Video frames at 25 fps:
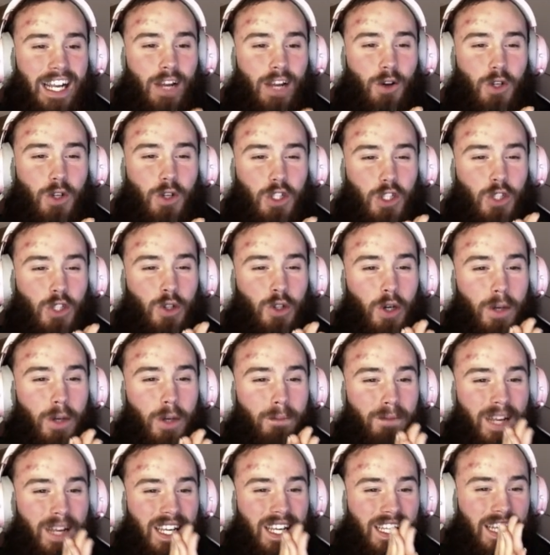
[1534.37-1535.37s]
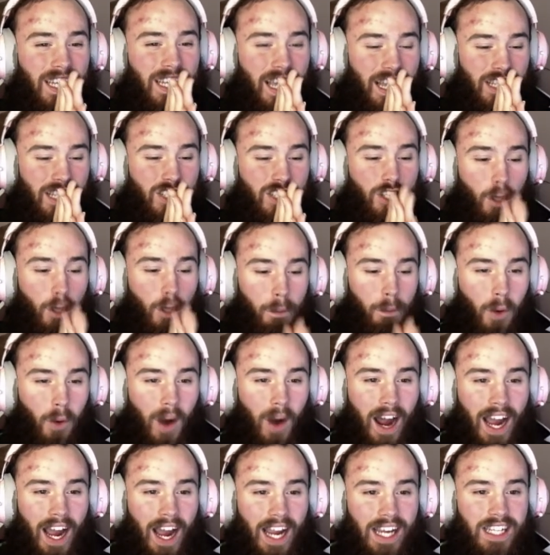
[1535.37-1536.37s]
You would be
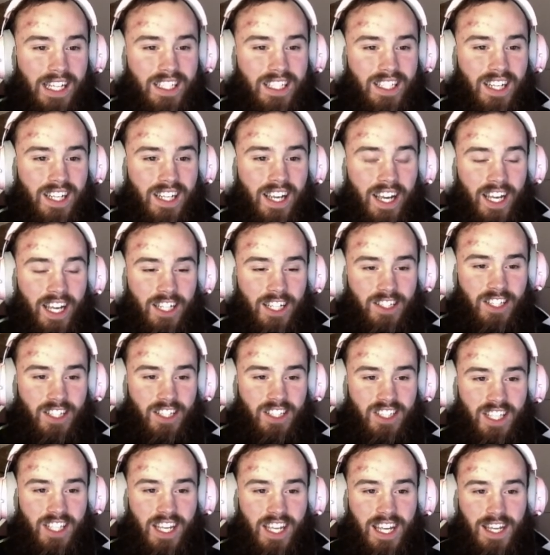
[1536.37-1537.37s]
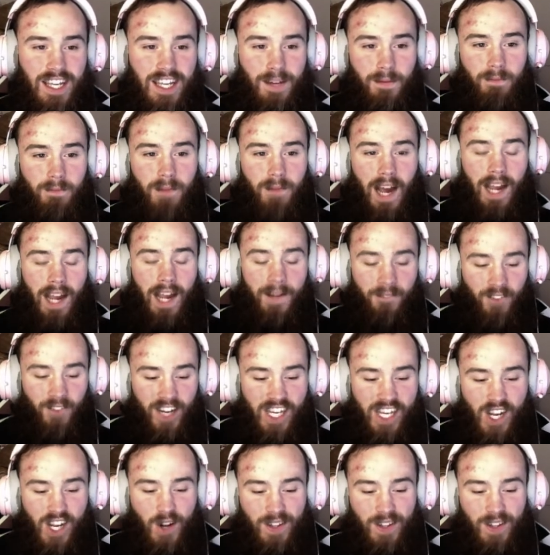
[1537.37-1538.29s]
surprised to see my video